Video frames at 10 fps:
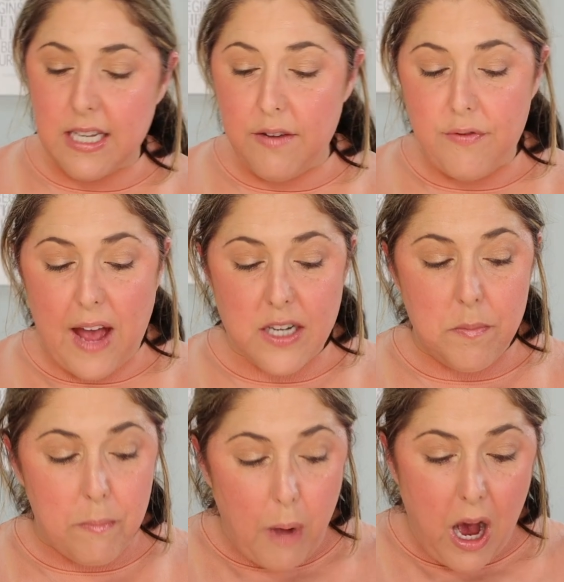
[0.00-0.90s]
In fact,
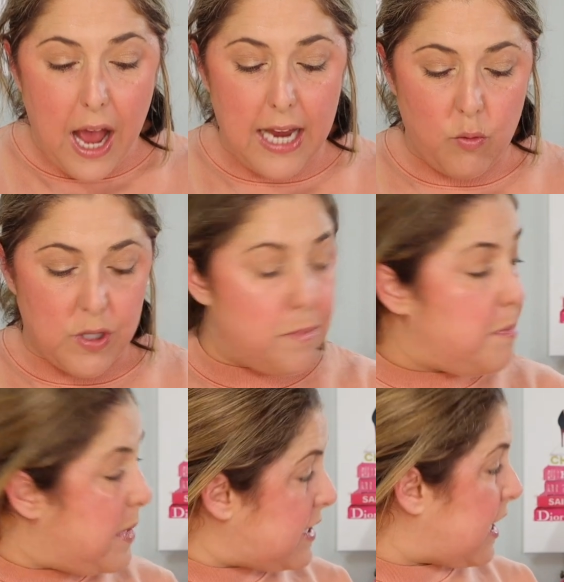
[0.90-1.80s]
mine was
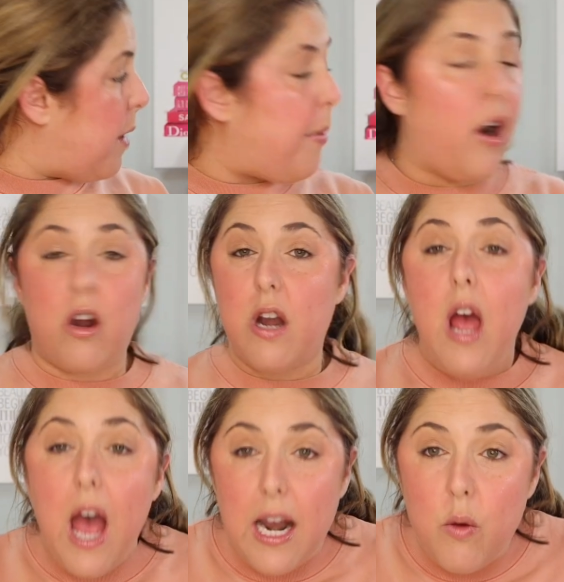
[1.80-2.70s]
missing a part
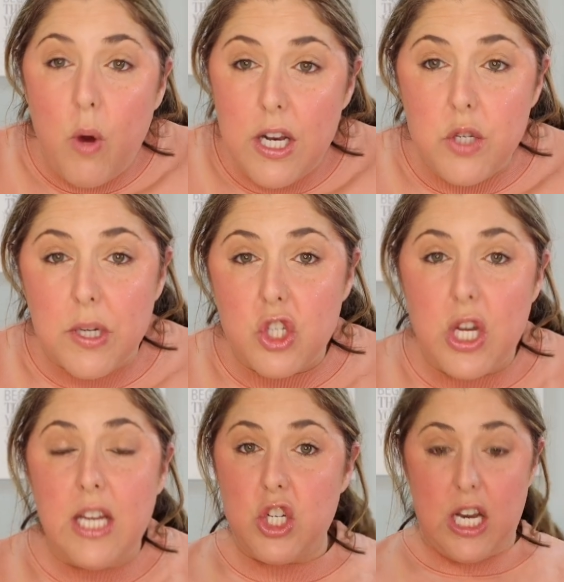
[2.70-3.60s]
and I wanted to
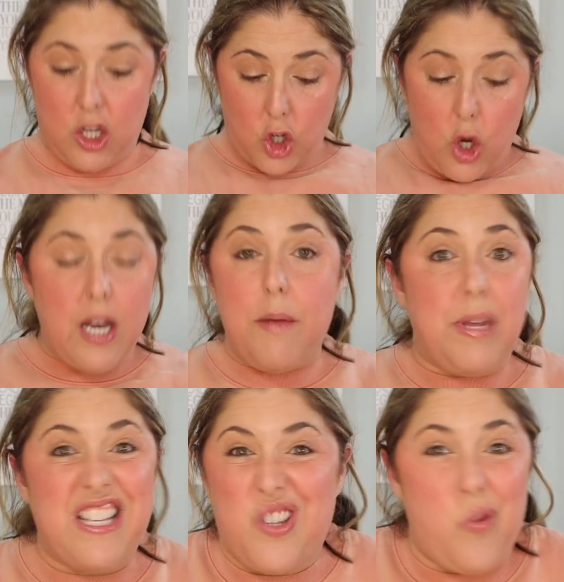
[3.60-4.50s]
exchange it and couldn't
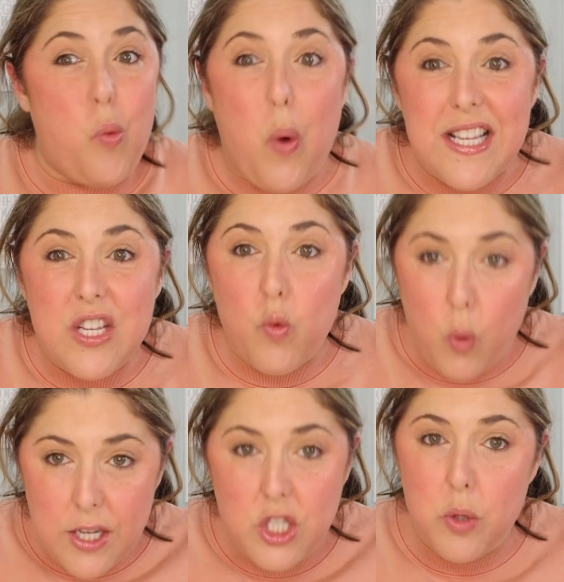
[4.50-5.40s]
because there wasn't
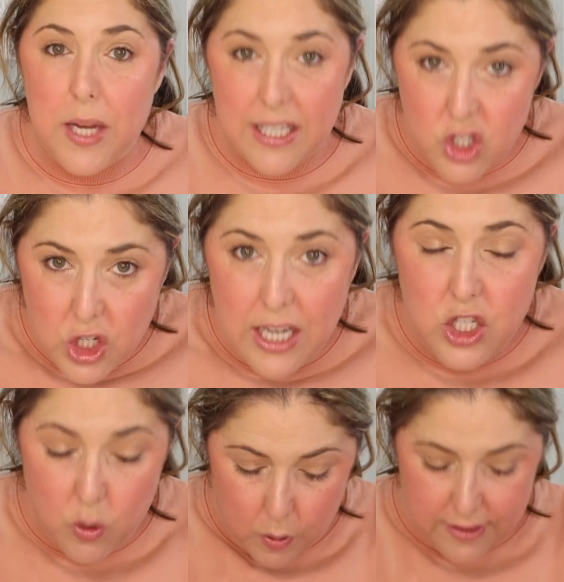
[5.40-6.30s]
one to exchange
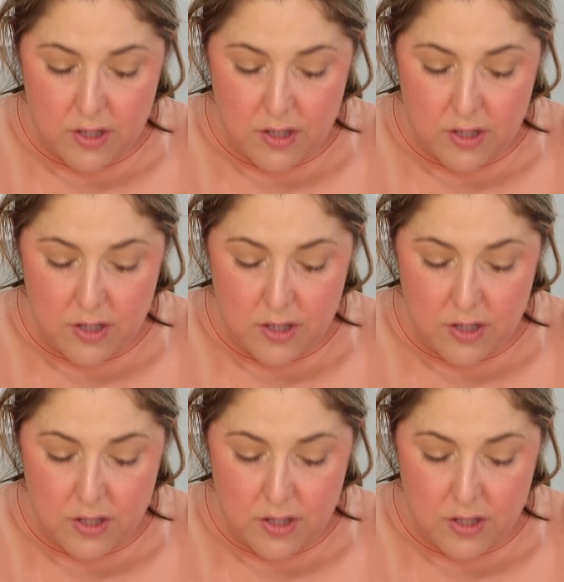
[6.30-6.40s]
it with.